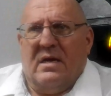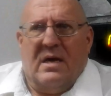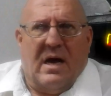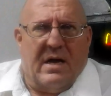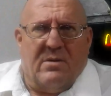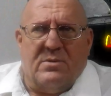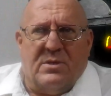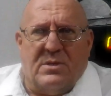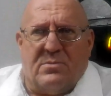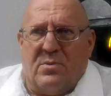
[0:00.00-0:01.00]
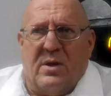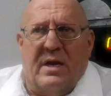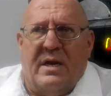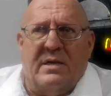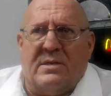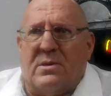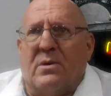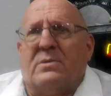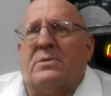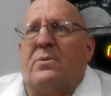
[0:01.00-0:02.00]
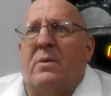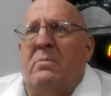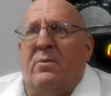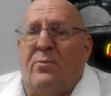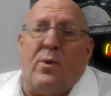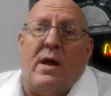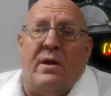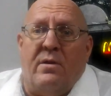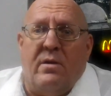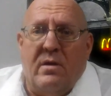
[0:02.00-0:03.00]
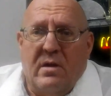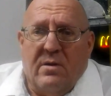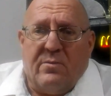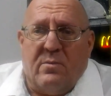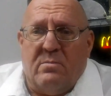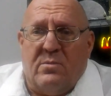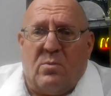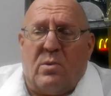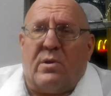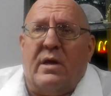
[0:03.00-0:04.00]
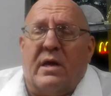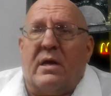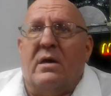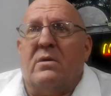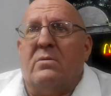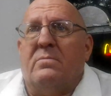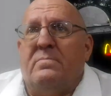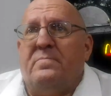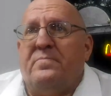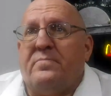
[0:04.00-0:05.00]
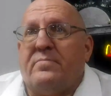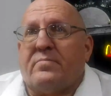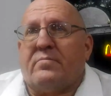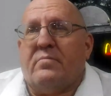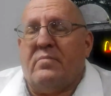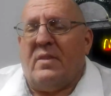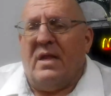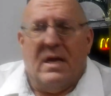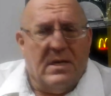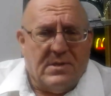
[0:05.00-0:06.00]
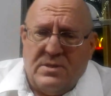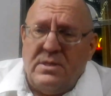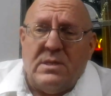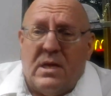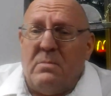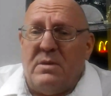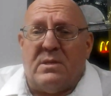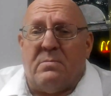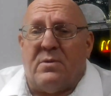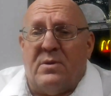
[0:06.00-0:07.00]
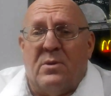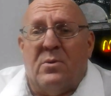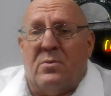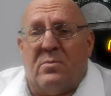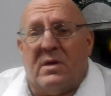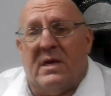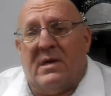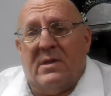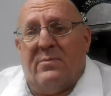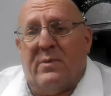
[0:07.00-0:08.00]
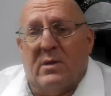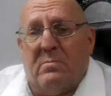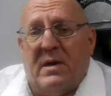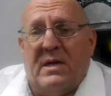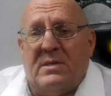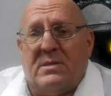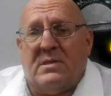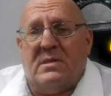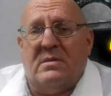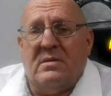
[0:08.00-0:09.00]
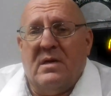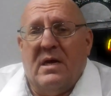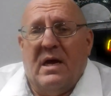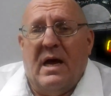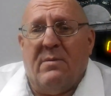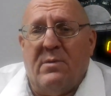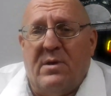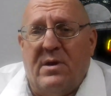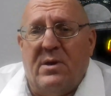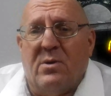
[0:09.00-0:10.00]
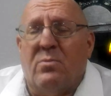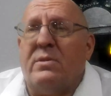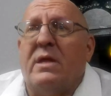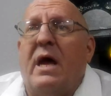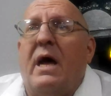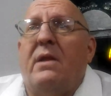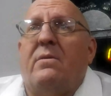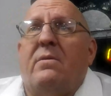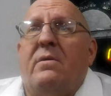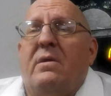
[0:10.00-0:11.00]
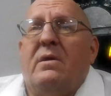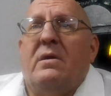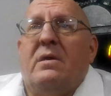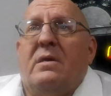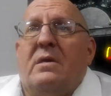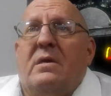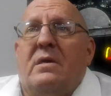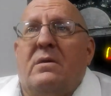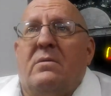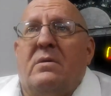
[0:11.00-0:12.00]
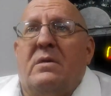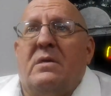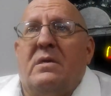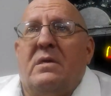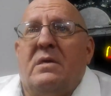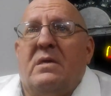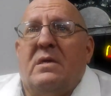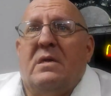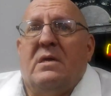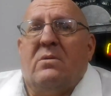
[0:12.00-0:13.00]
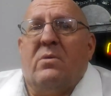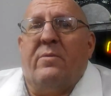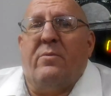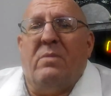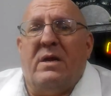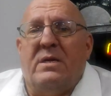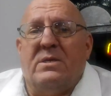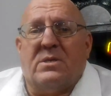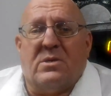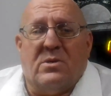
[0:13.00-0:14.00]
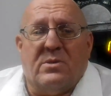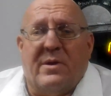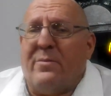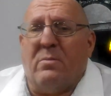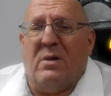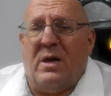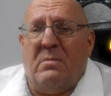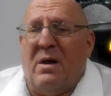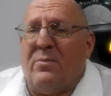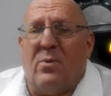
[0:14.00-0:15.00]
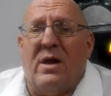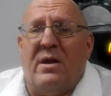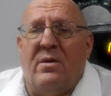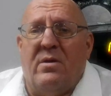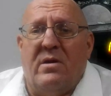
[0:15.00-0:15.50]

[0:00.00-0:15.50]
I don't just run in and start screaming friend from the word get-go. So this is going to be something new getting to the Philippines and having to deal with that. You know, where everybody just calls everybody my friend.